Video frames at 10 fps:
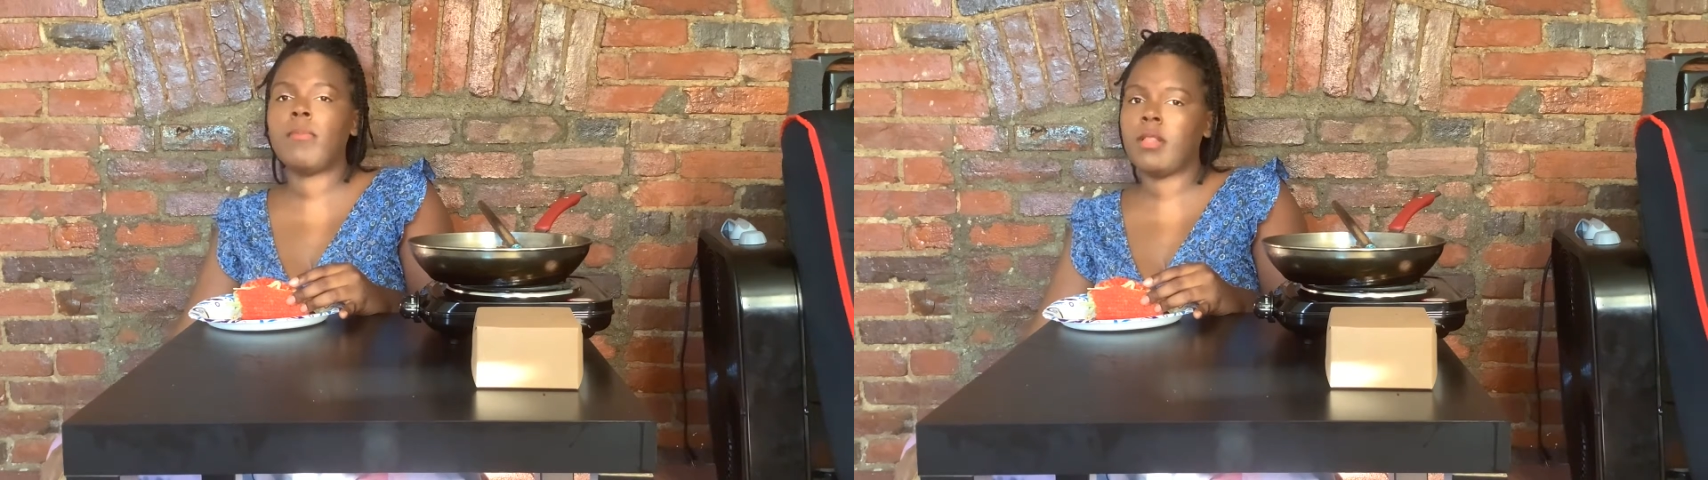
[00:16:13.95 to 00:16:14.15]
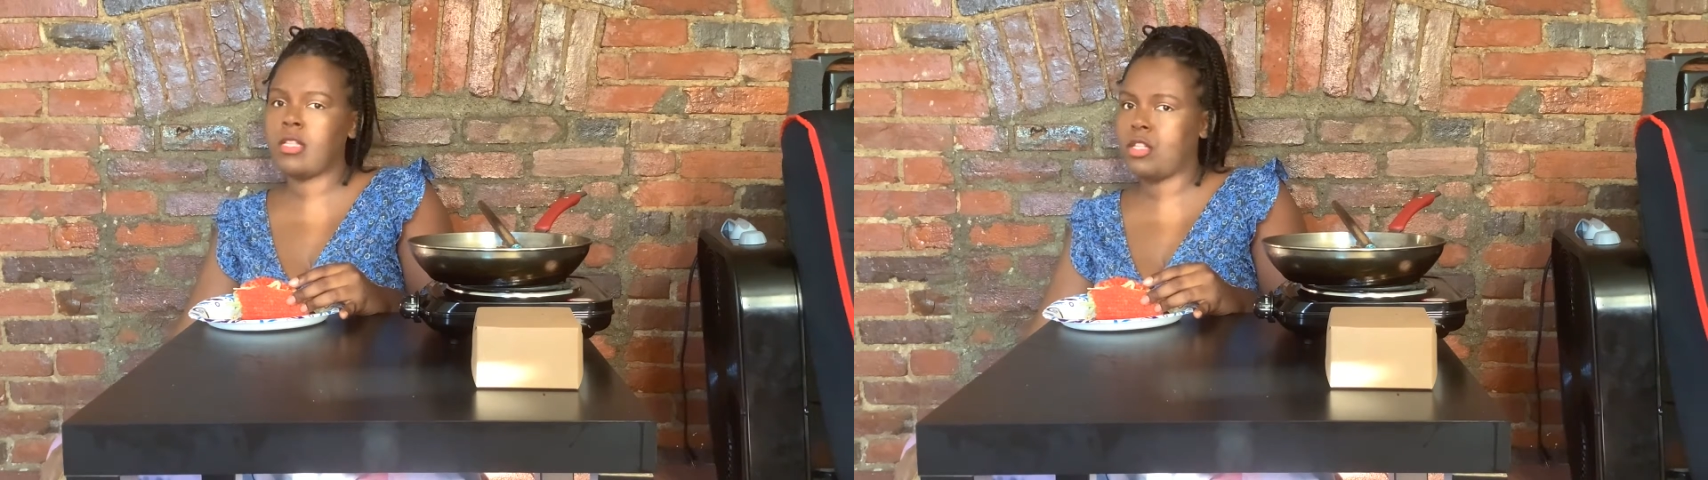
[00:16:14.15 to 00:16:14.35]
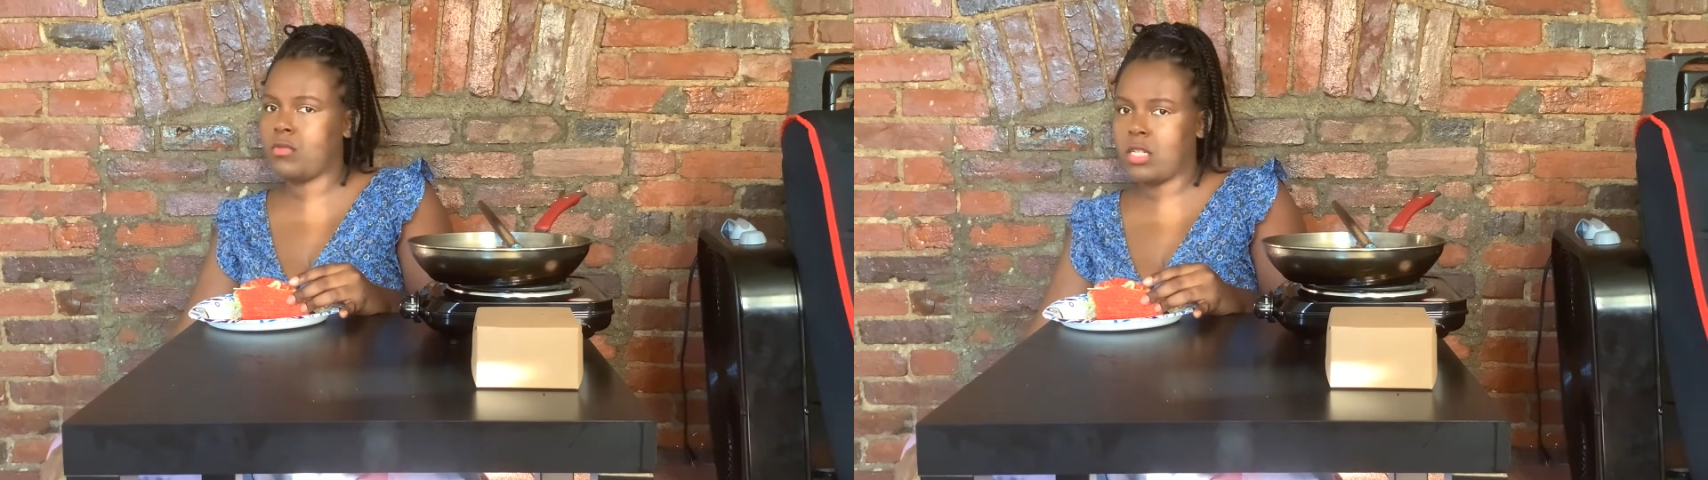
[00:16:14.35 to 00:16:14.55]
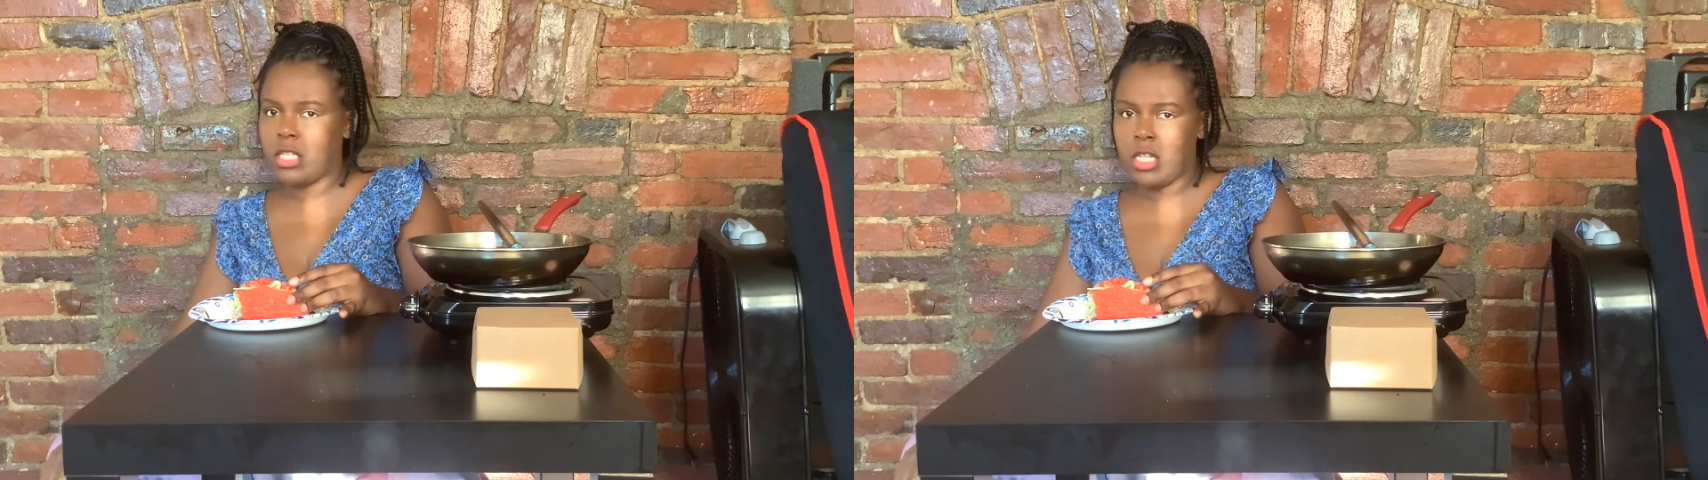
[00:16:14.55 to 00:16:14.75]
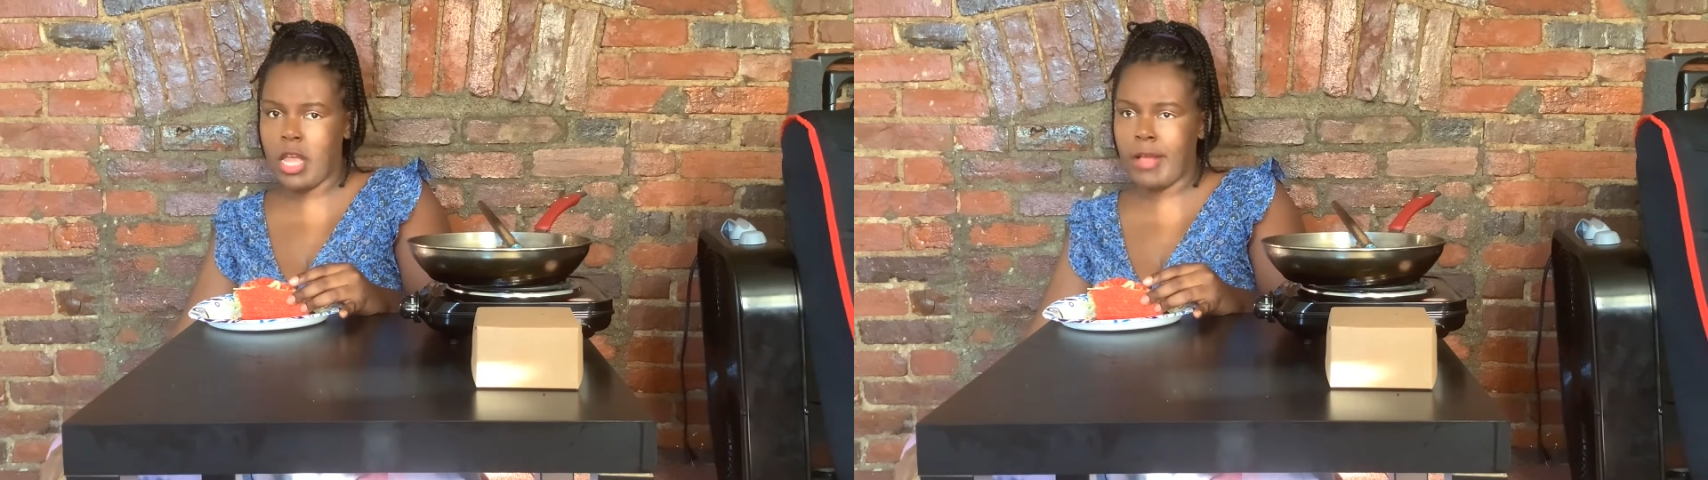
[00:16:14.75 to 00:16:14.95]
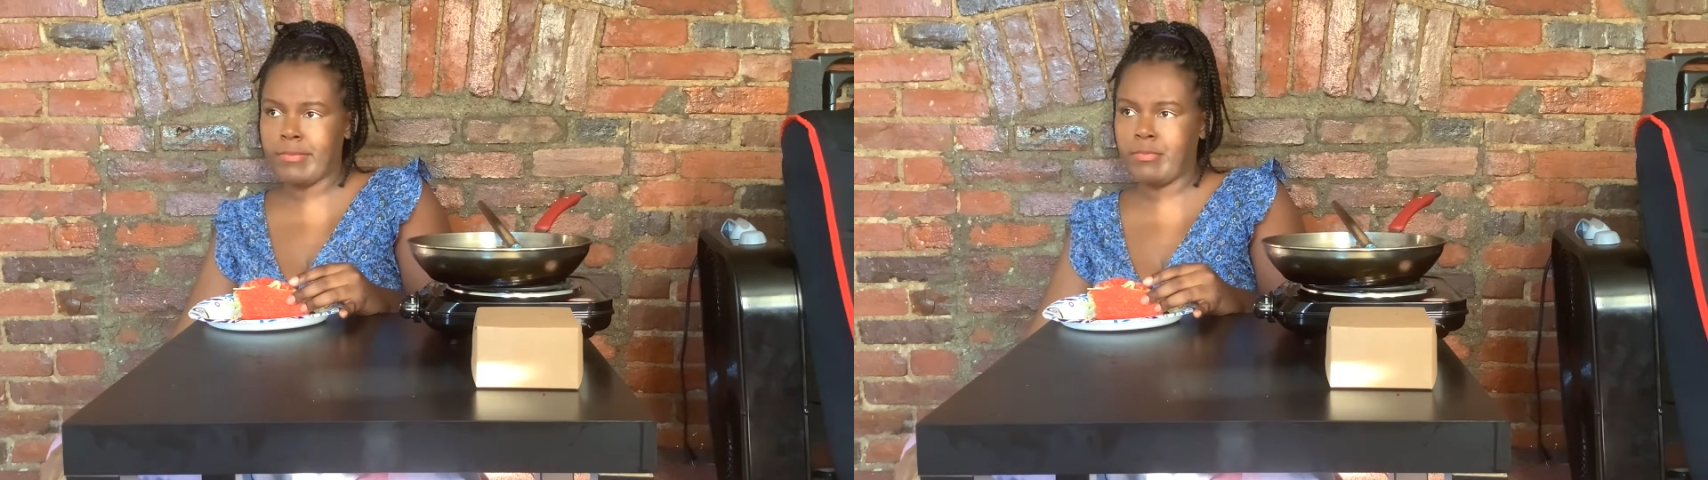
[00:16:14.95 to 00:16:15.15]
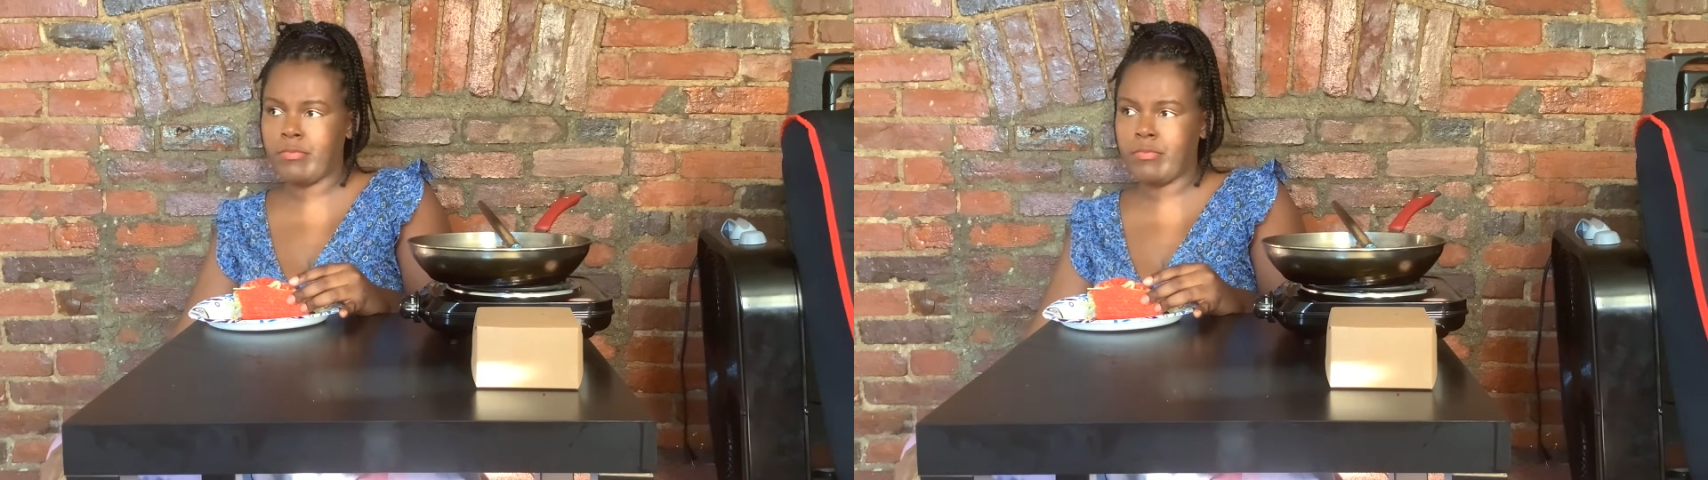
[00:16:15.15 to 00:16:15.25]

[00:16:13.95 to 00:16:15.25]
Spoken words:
militaristic.